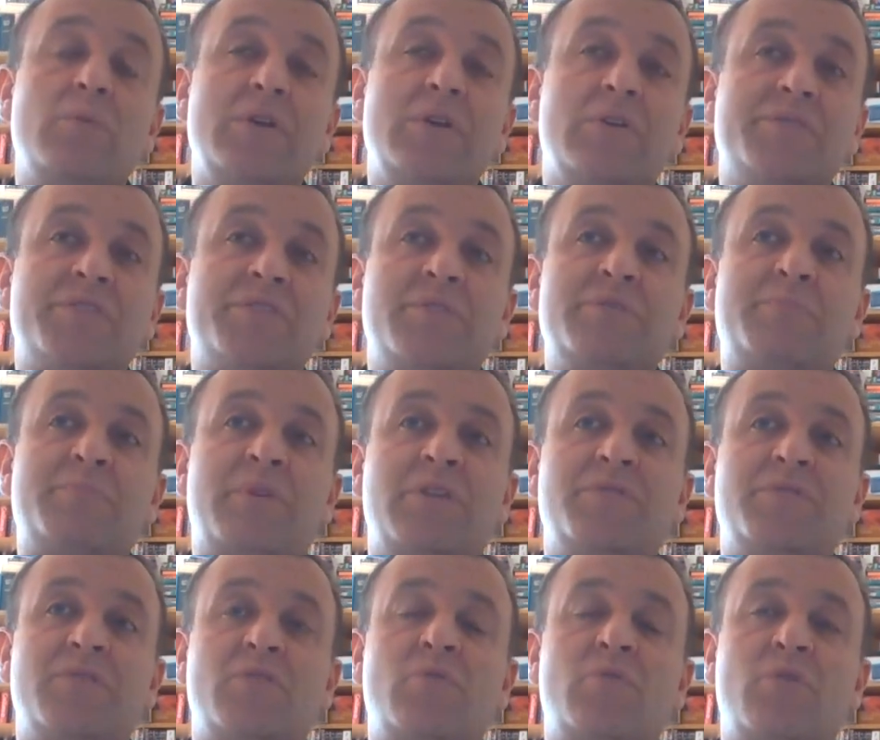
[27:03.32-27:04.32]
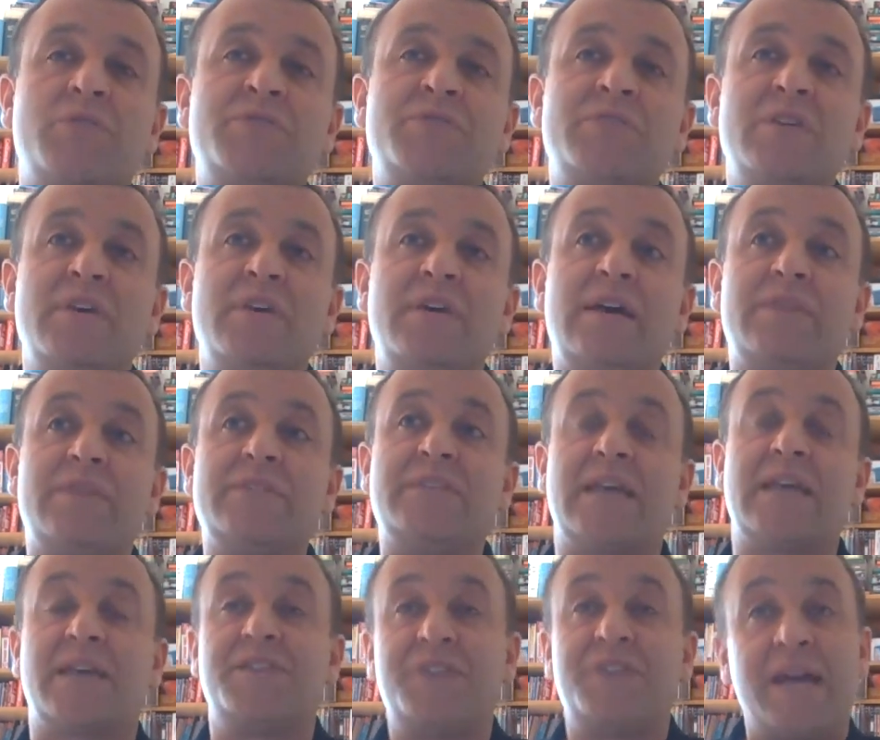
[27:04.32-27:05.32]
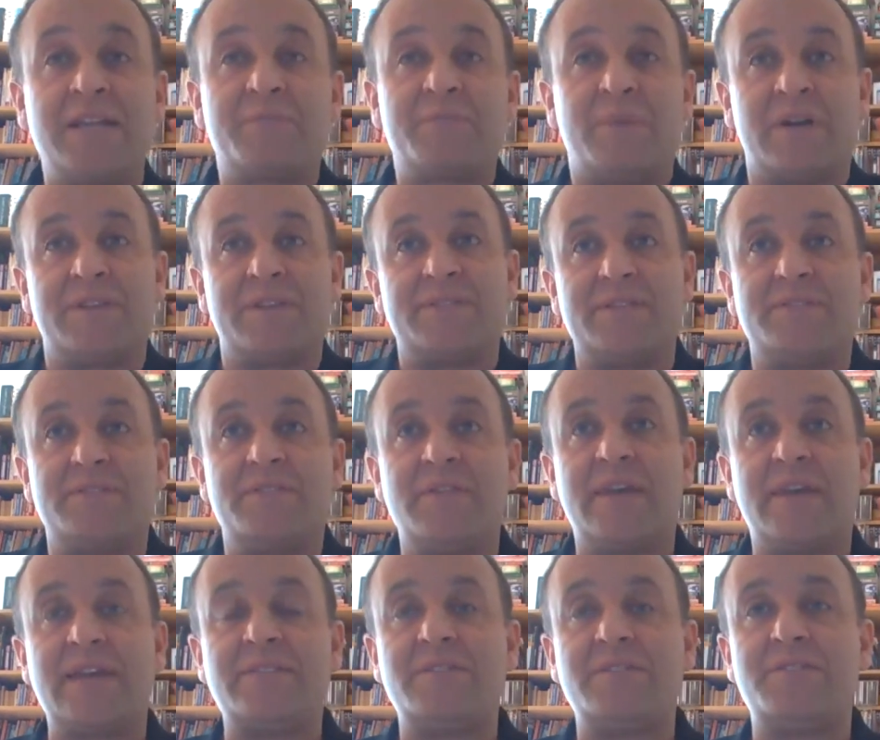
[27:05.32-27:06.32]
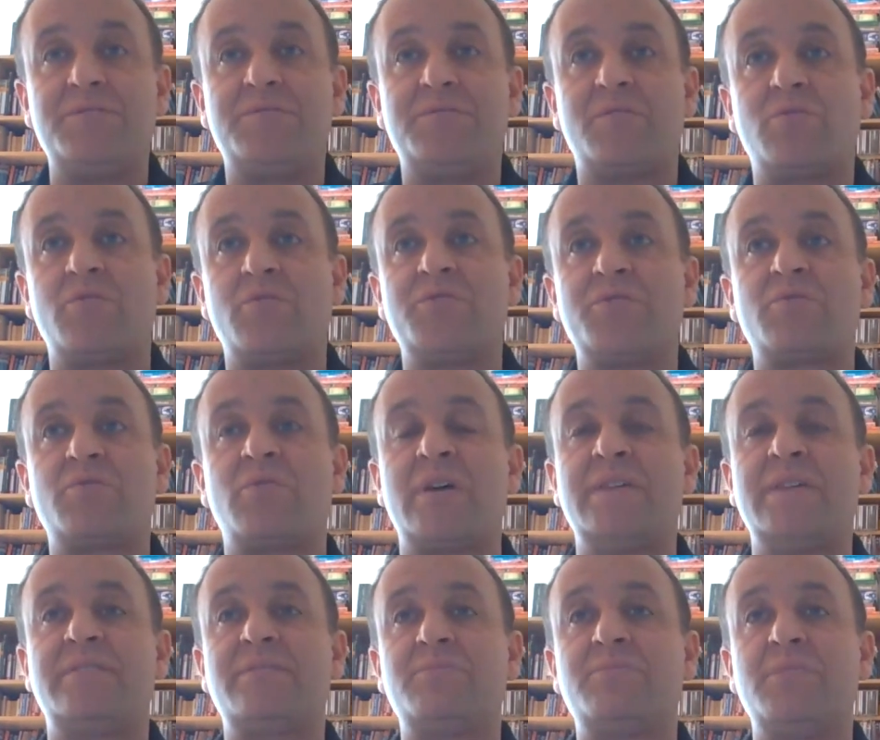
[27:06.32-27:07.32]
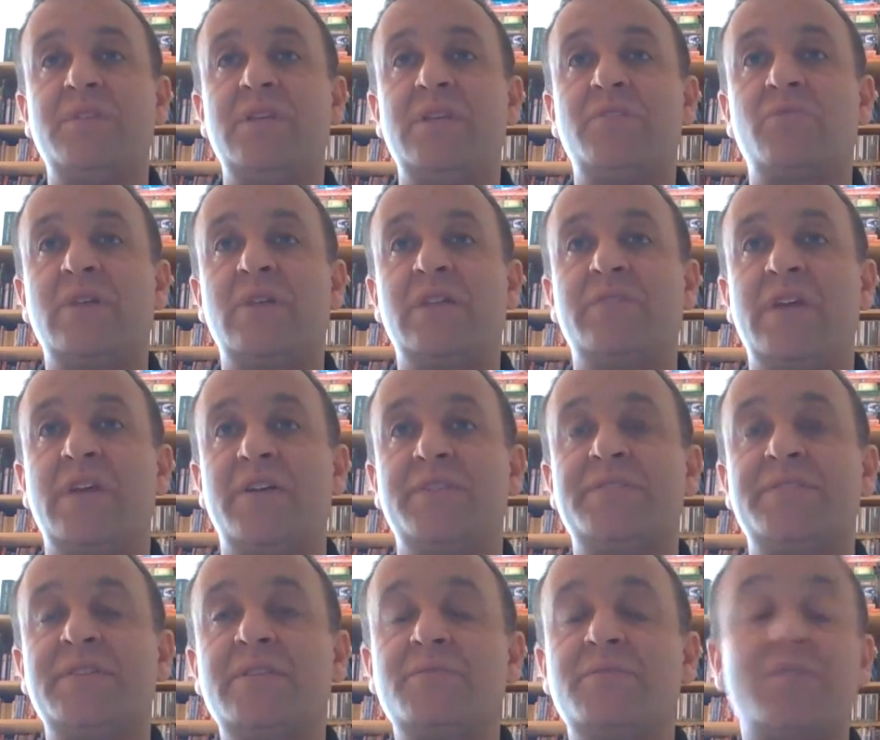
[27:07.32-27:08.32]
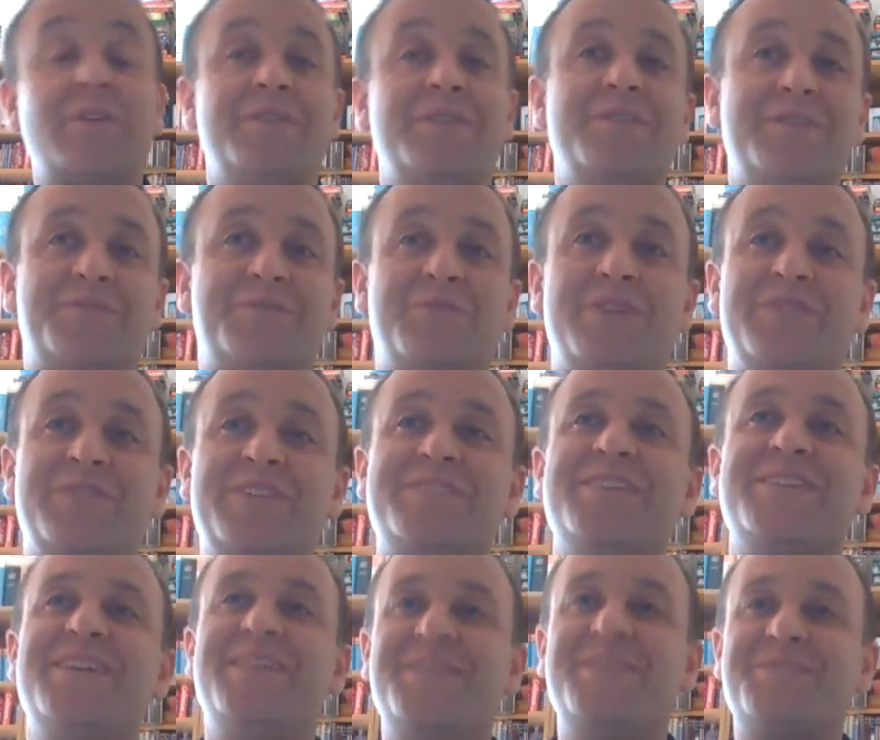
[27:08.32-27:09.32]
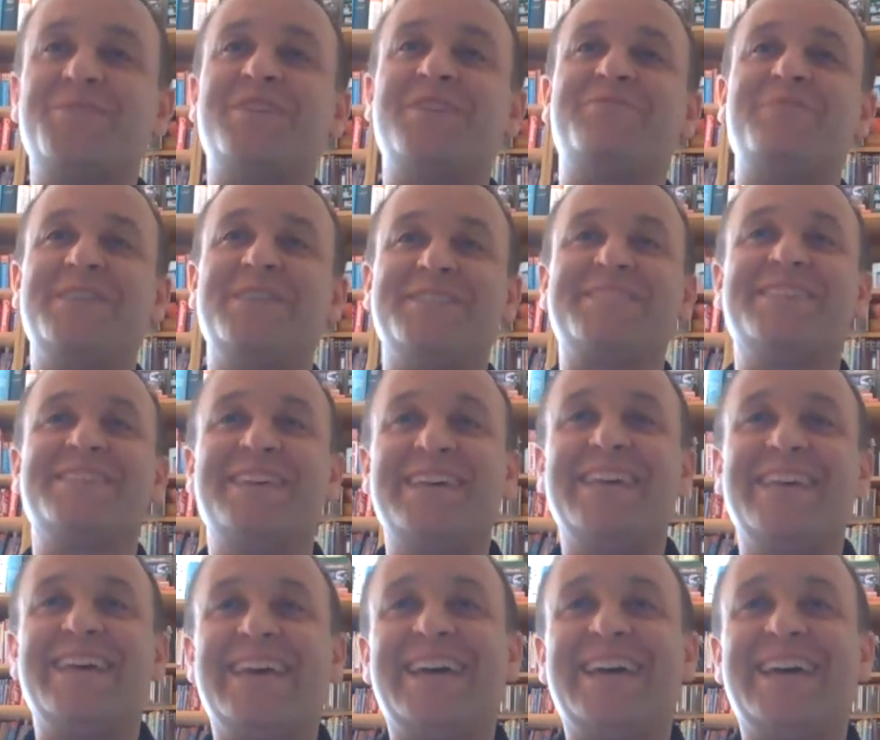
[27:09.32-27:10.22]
We also, as part of the course, have a second chance policy. So you get to do the course twice within 12 years. Sorry, not 12 years, 12 months.